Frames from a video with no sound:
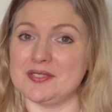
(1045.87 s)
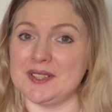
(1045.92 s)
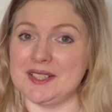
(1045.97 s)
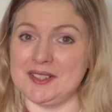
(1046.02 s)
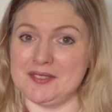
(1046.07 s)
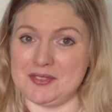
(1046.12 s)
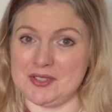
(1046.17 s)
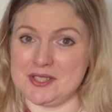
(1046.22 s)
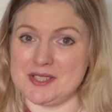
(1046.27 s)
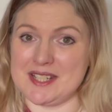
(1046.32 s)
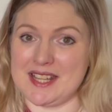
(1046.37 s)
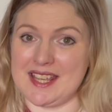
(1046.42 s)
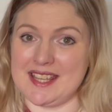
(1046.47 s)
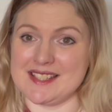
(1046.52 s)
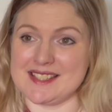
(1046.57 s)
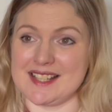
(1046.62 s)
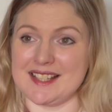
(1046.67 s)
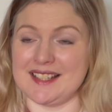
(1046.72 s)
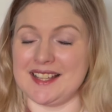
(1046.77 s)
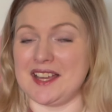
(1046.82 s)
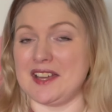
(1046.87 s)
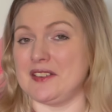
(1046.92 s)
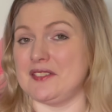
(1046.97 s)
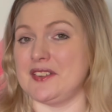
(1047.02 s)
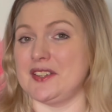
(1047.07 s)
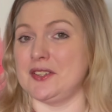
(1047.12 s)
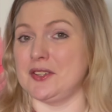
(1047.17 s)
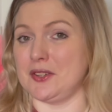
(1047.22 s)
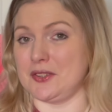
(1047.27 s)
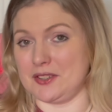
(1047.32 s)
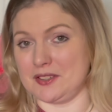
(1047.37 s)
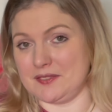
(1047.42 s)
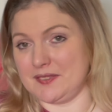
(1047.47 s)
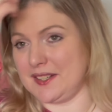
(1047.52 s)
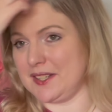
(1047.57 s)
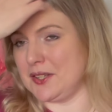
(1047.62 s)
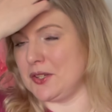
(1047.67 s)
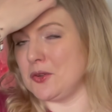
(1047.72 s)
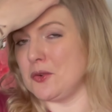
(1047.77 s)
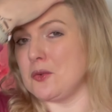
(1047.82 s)
in a few days, I'll have another
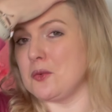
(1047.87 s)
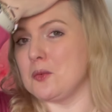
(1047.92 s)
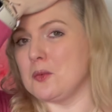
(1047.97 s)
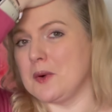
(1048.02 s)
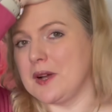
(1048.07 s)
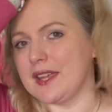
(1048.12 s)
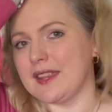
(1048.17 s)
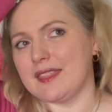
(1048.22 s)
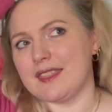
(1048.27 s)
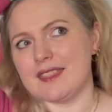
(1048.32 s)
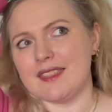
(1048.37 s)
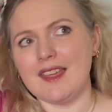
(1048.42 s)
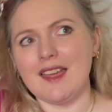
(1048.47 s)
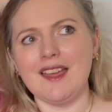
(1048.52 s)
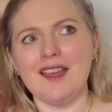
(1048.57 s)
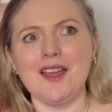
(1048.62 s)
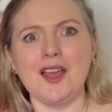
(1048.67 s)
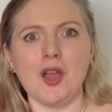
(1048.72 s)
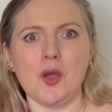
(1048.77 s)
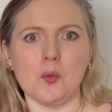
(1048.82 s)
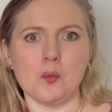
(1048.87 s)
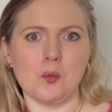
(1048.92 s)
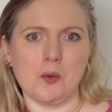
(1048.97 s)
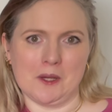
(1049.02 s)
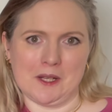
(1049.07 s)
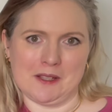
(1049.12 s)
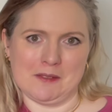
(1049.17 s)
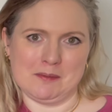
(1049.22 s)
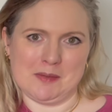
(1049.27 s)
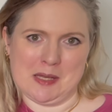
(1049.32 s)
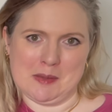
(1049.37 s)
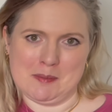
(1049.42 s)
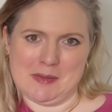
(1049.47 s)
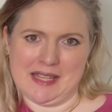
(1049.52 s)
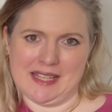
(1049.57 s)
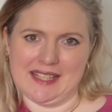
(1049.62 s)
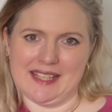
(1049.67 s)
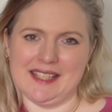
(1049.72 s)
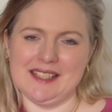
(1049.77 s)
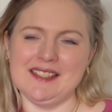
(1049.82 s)
video with what I've been
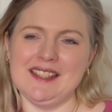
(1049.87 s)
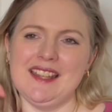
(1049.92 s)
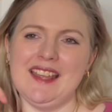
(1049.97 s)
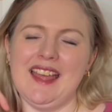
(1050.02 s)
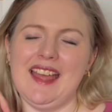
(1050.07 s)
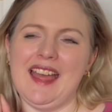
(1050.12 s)
making.